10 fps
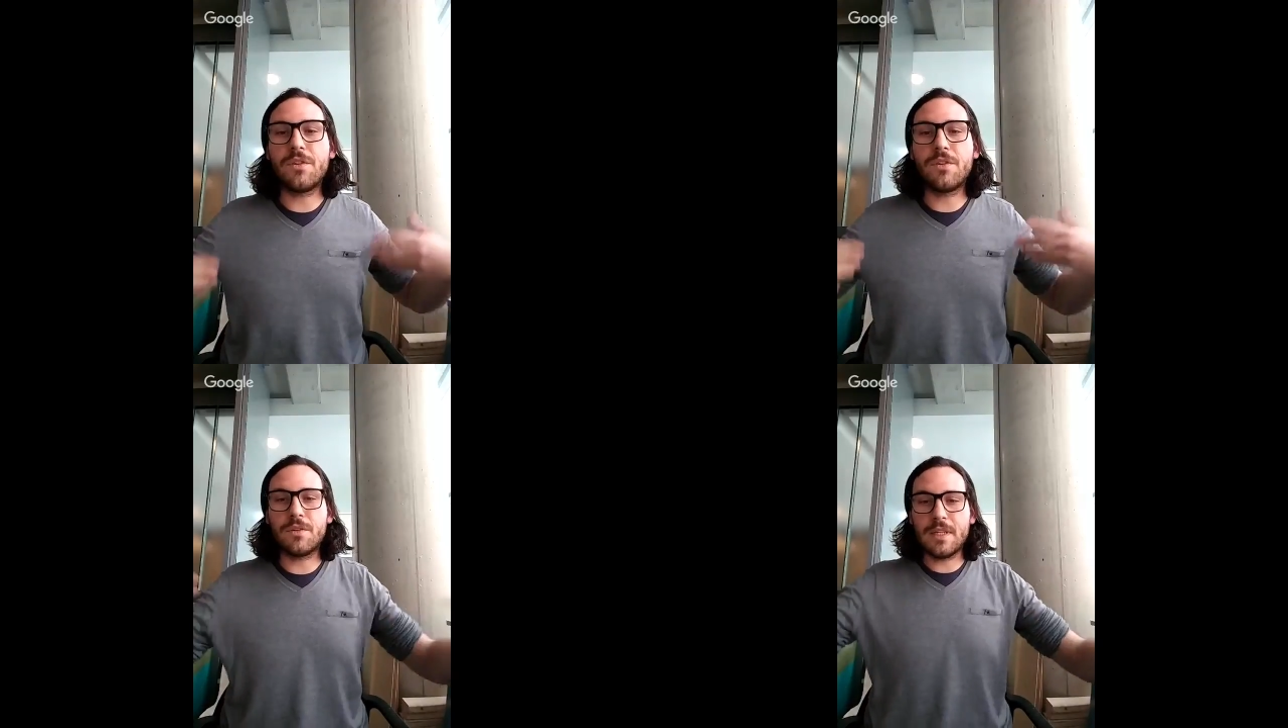
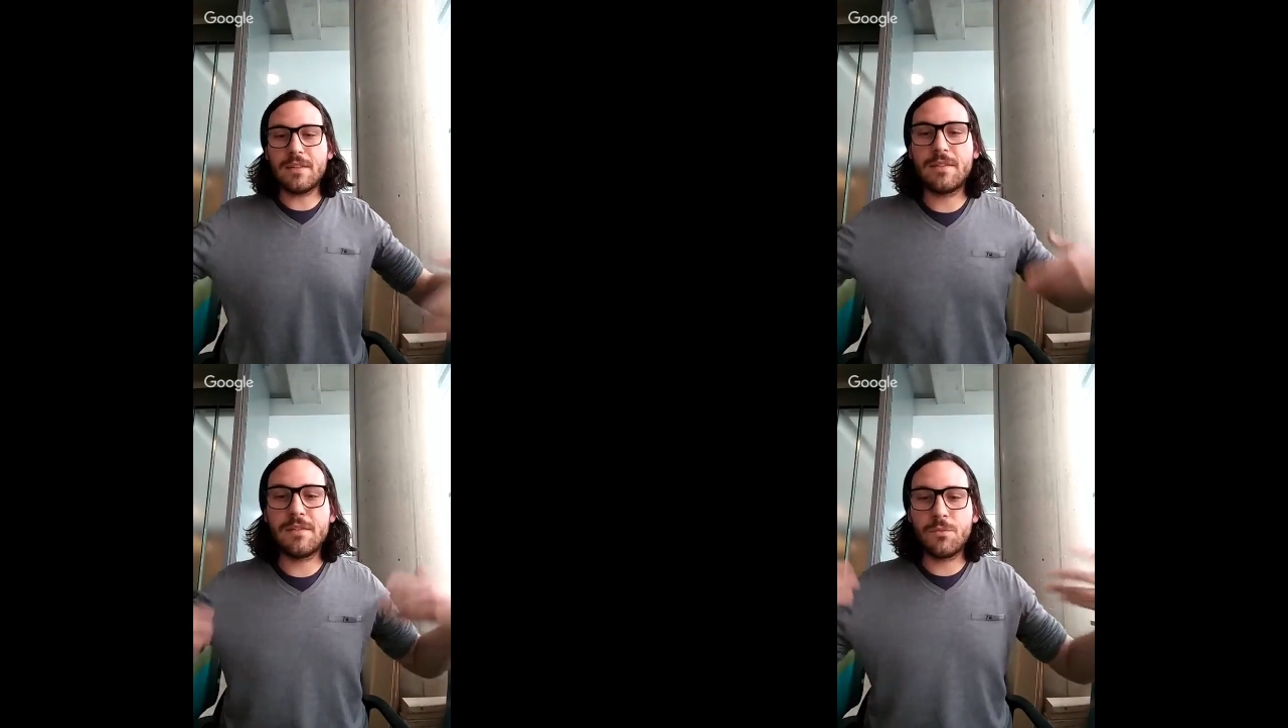so
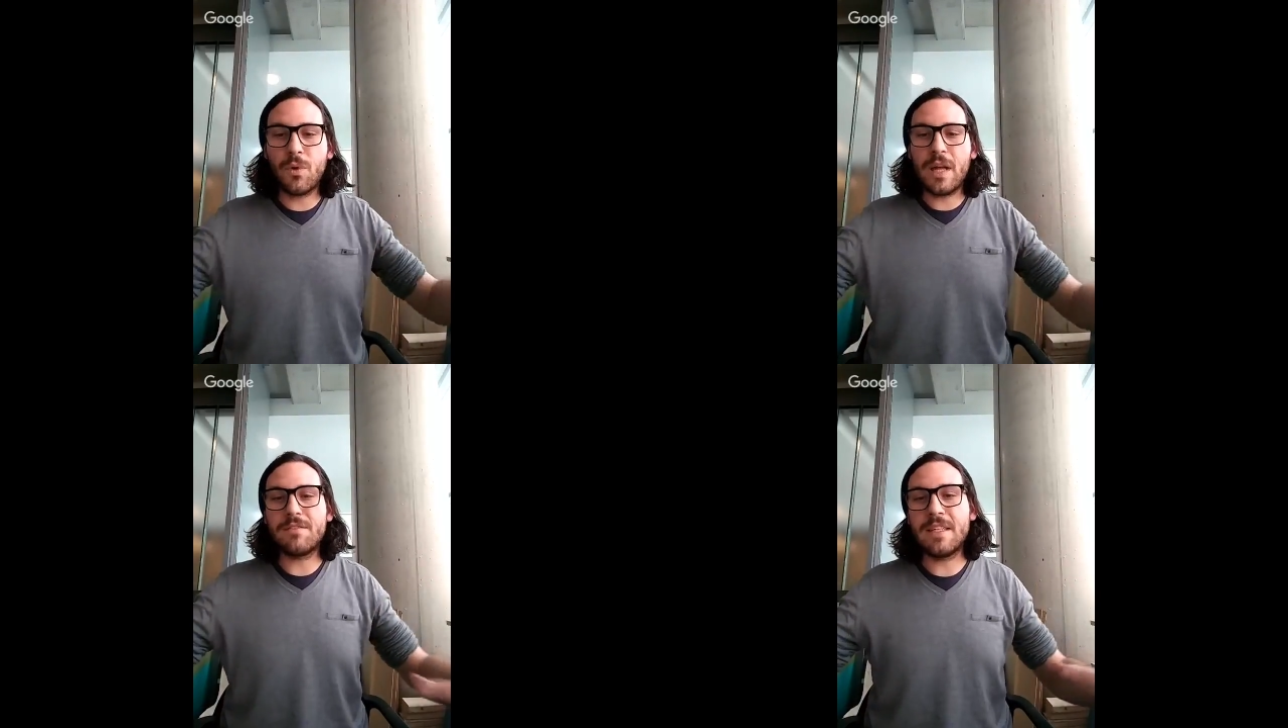it's
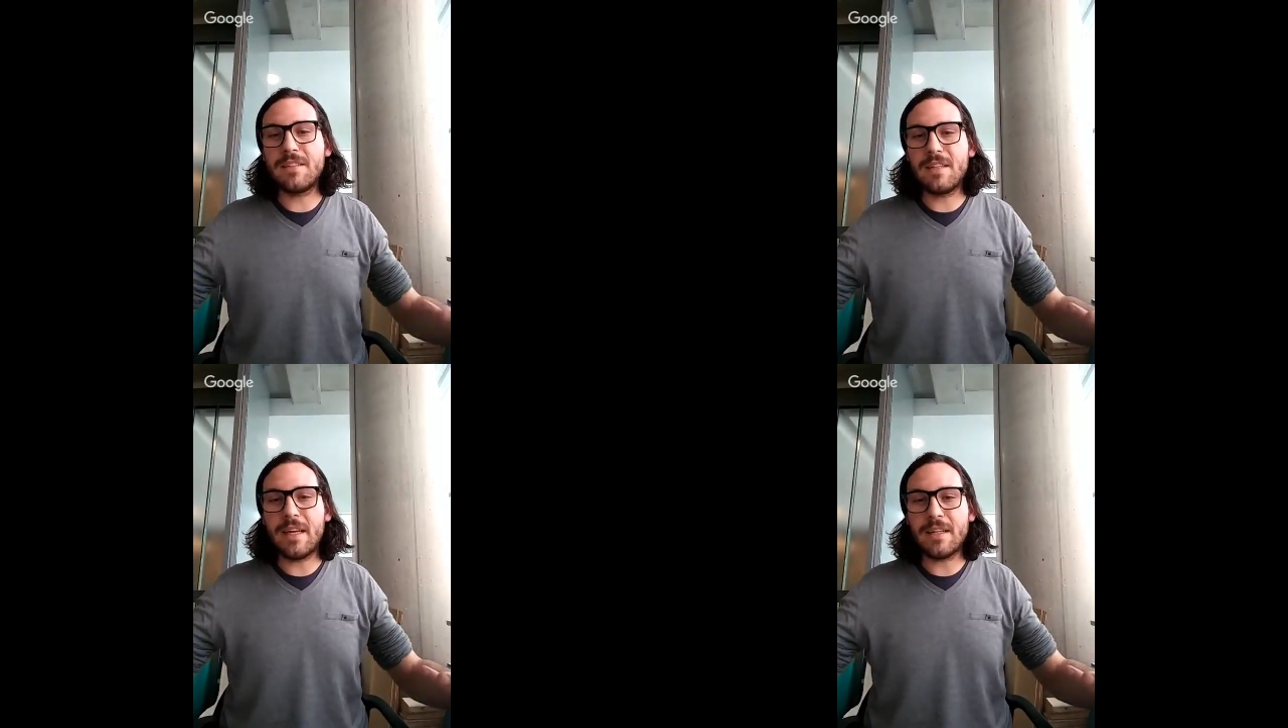well
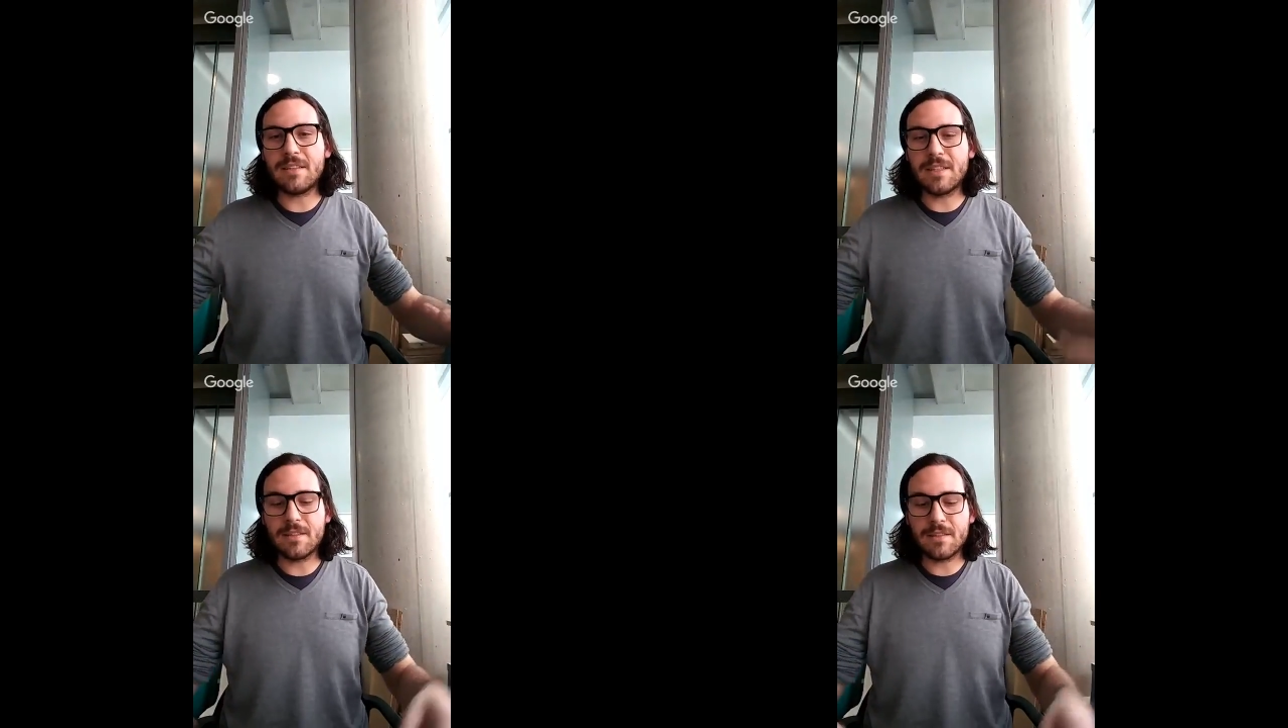
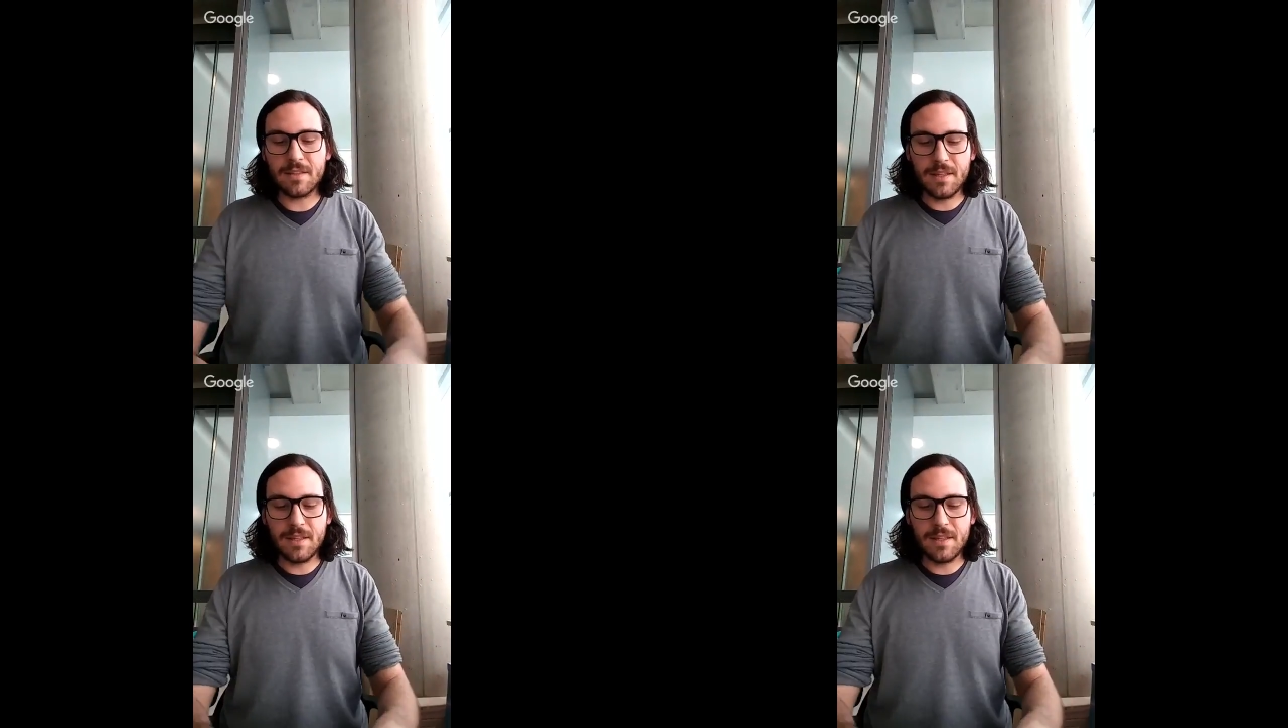ventilated.